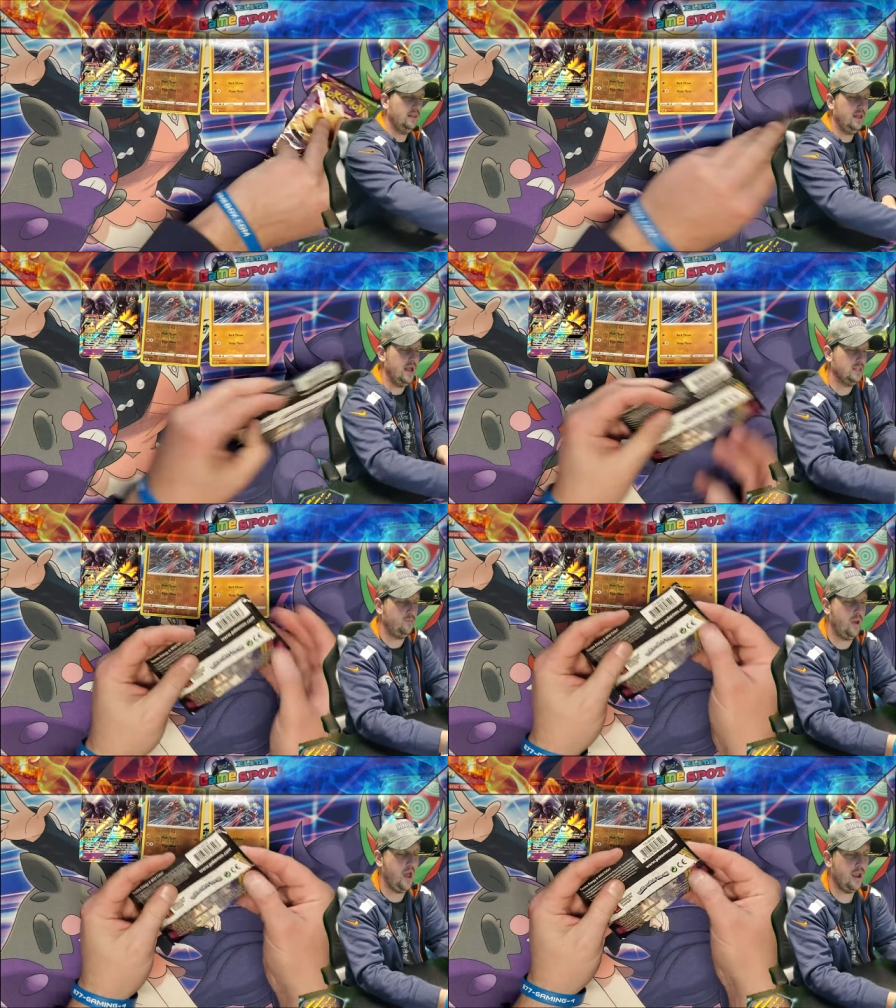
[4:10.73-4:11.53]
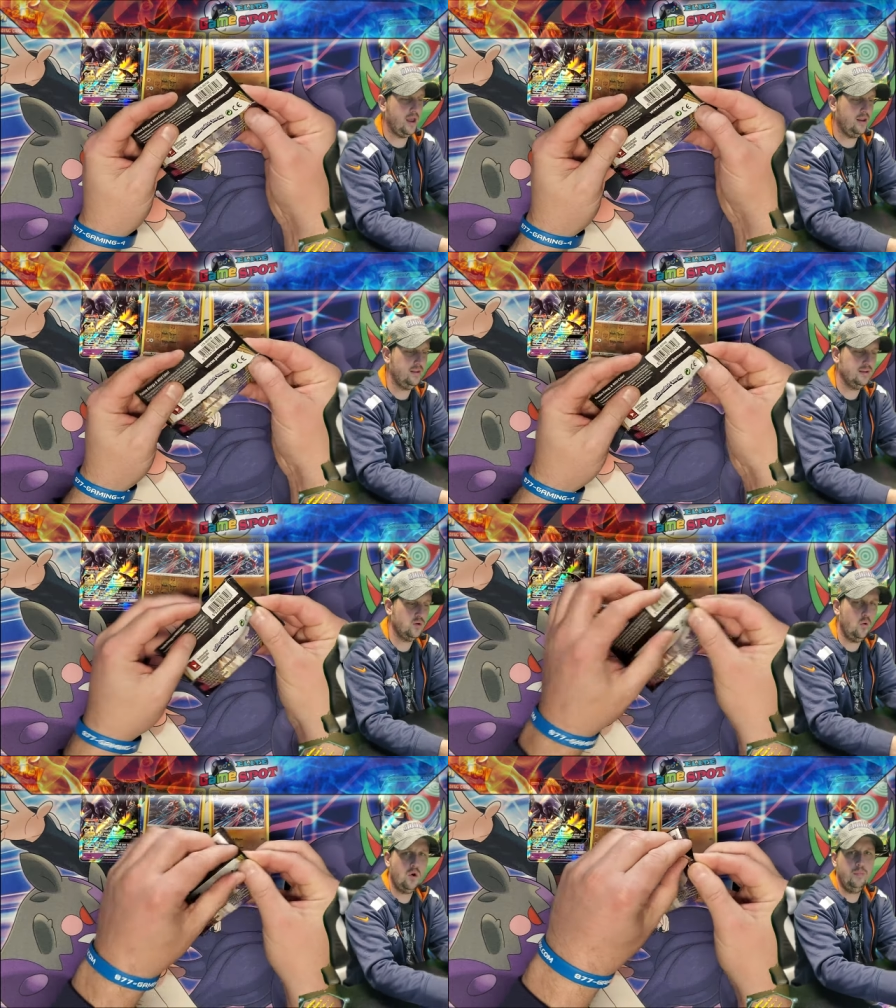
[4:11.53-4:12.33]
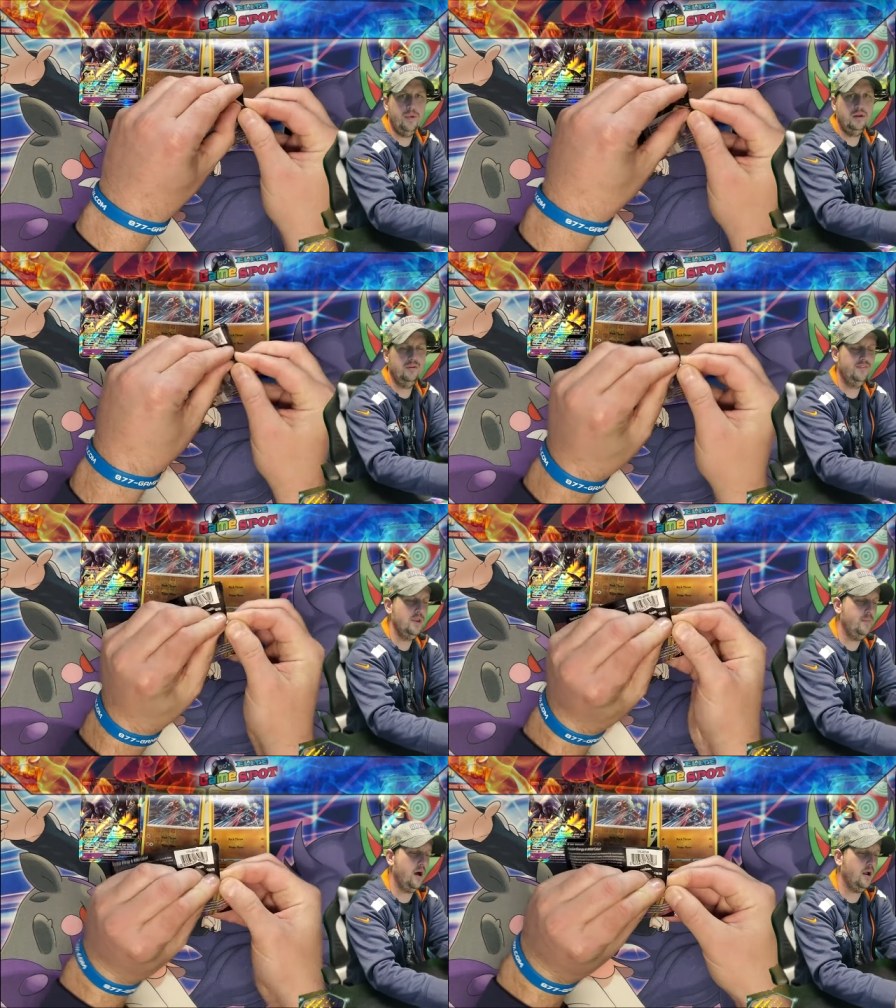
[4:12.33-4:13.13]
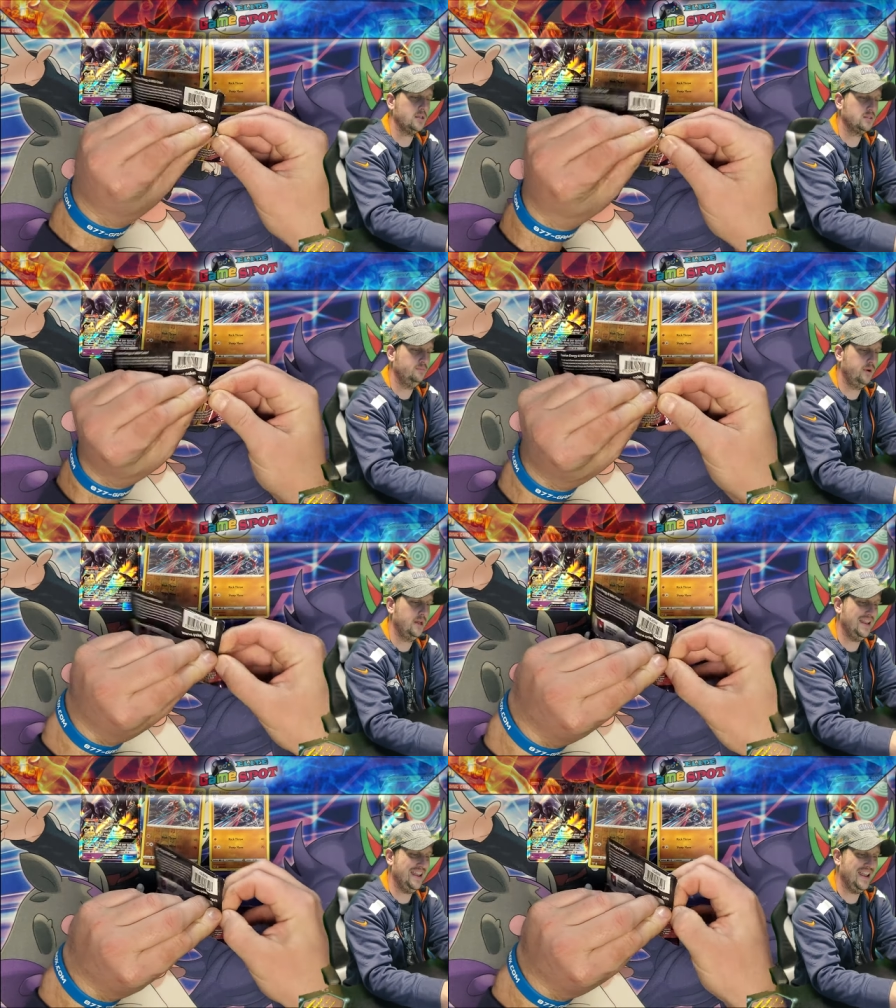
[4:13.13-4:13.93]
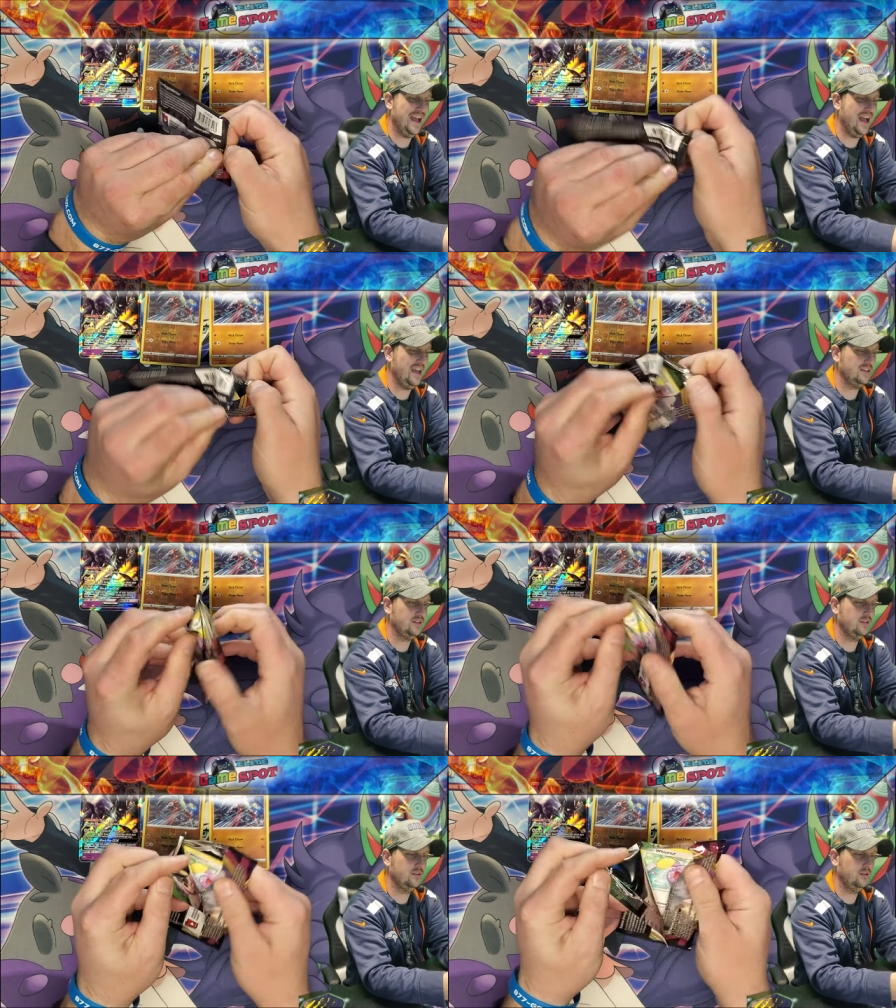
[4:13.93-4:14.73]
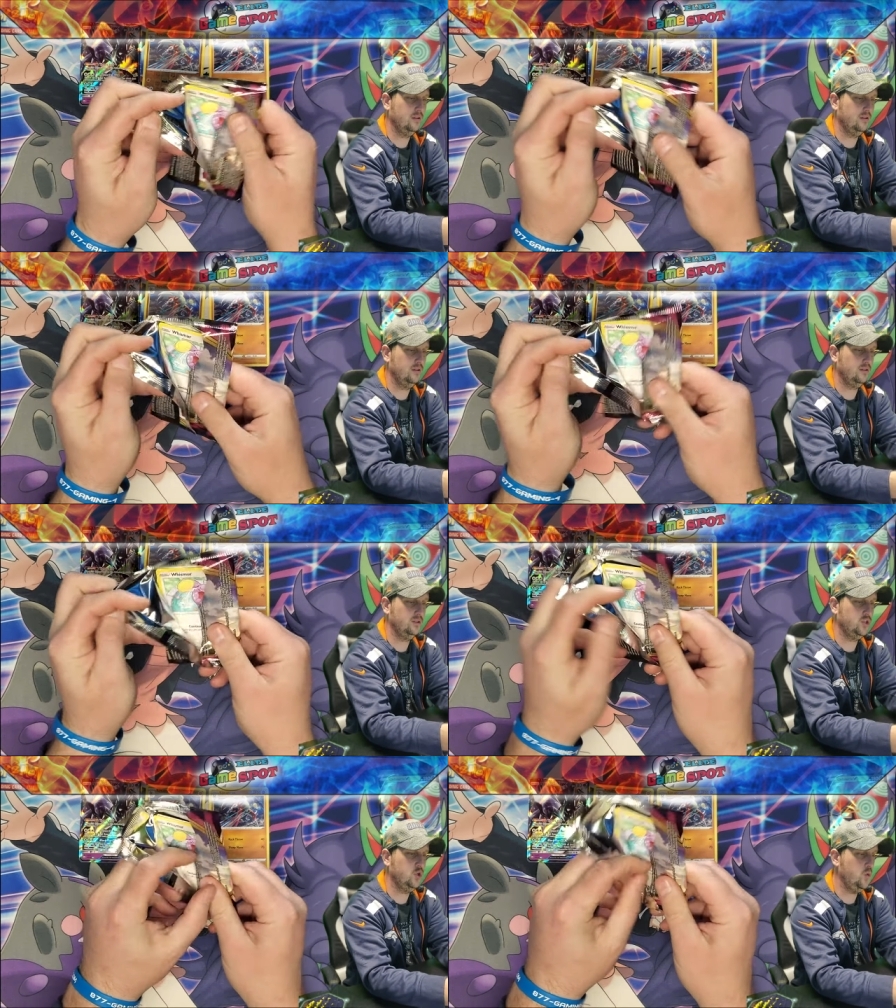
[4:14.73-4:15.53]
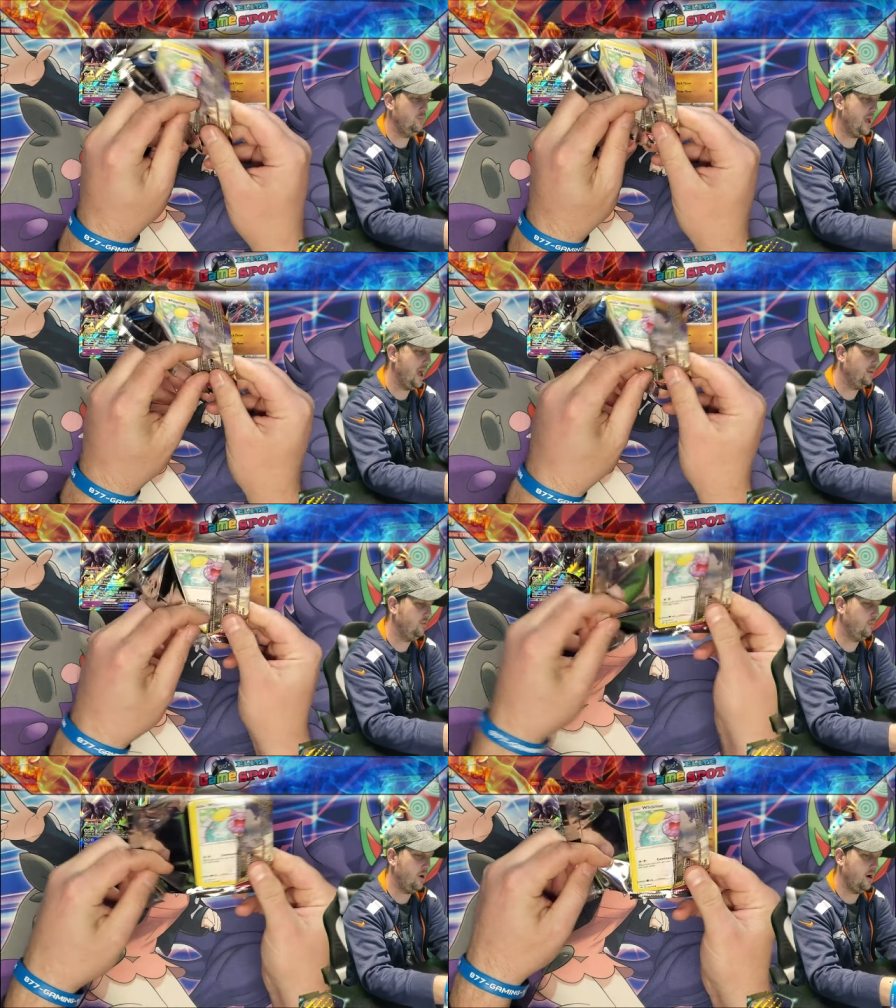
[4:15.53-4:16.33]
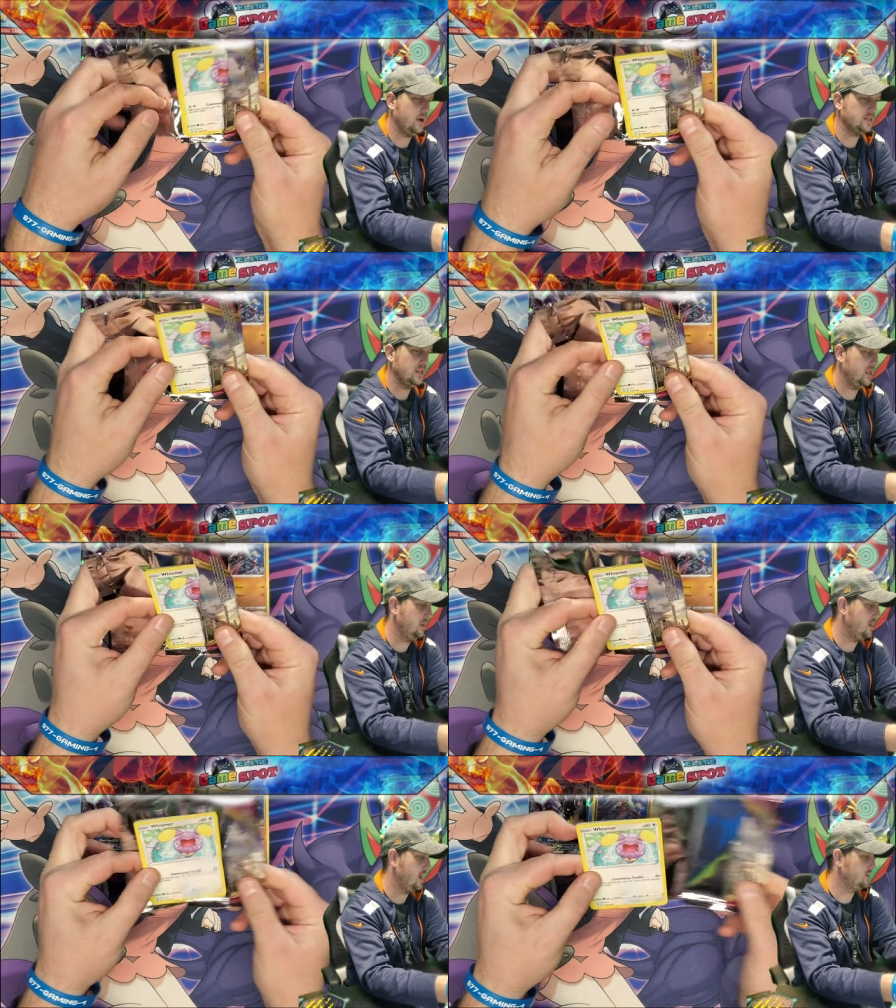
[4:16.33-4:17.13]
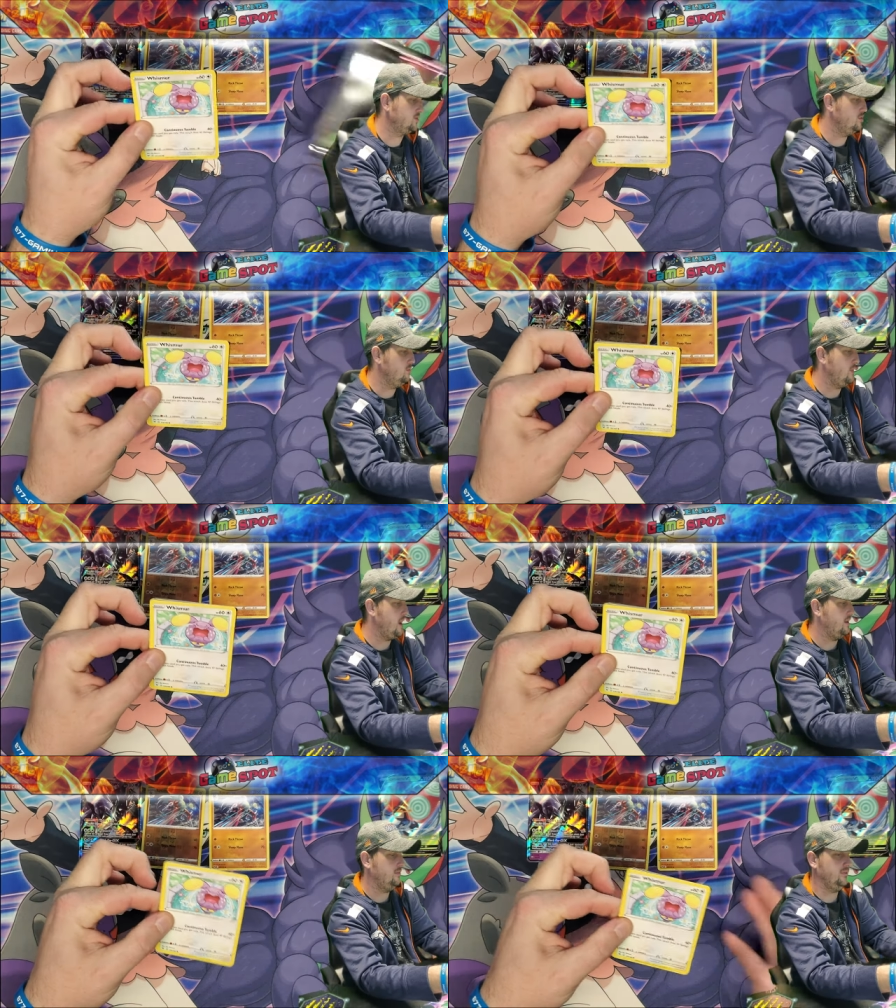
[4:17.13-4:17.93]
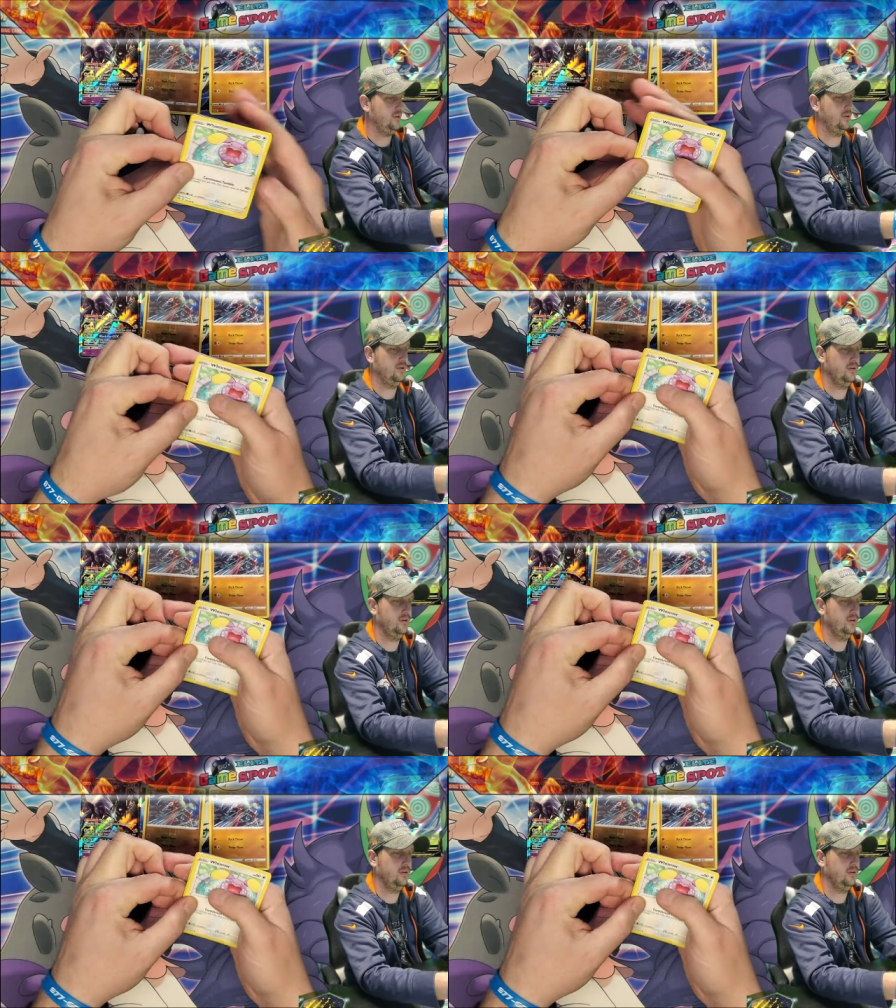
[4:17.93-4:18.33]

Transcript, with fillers: The last pack out of this Orbeetle V box, but not too bad of a box and not too bad of a